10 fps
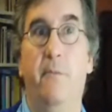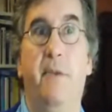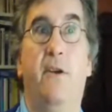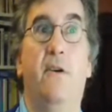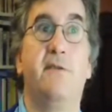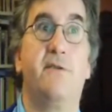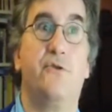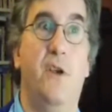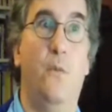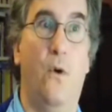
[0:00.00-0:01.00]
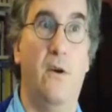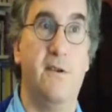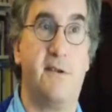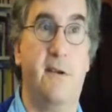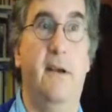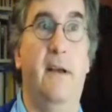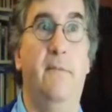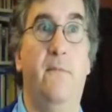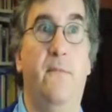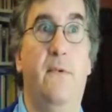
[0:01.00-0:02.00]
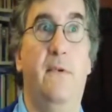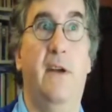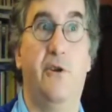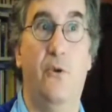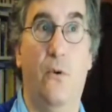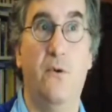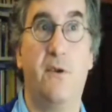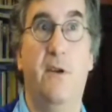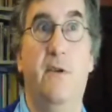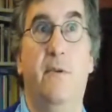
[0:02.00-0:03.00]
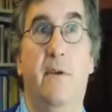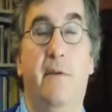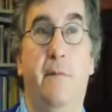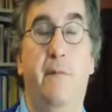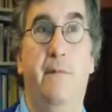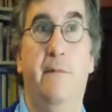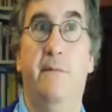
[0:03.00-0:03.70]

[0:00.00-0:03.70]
because she was um, at court uh, from